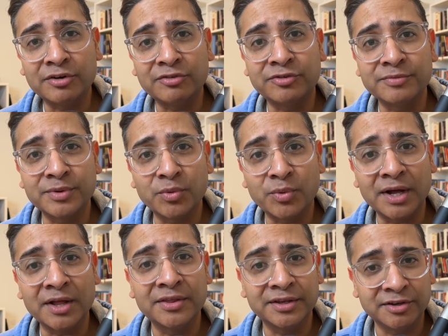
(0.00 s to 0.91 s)
from the well
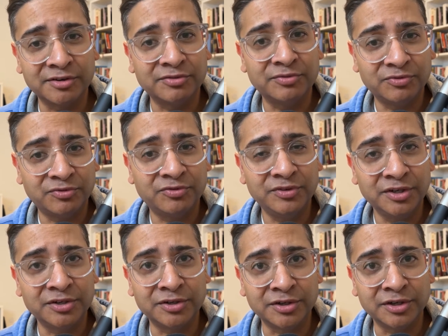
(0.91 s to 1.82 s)
that you're
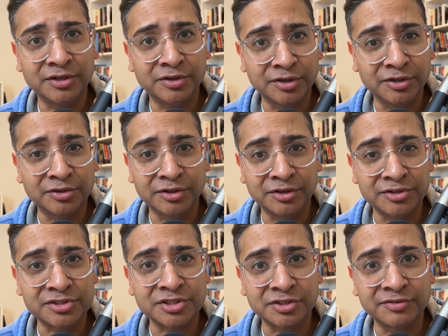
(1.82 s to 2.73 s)

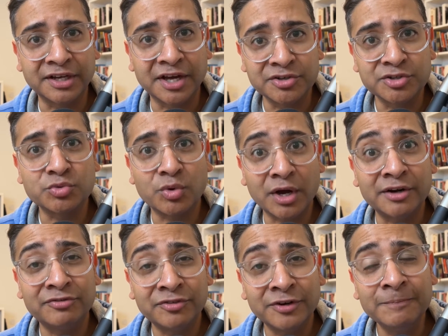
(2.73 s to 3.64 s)
serving others water
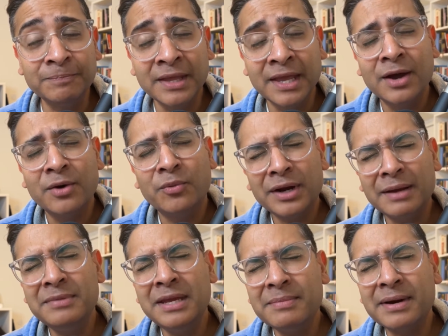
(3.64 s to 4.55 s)
from. What I
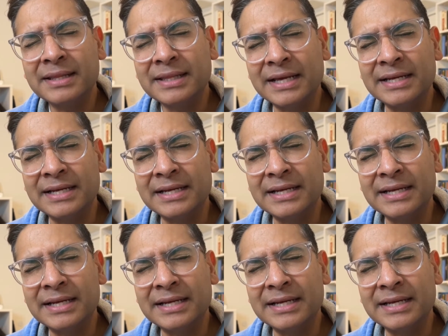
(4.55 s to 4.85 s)
mean by that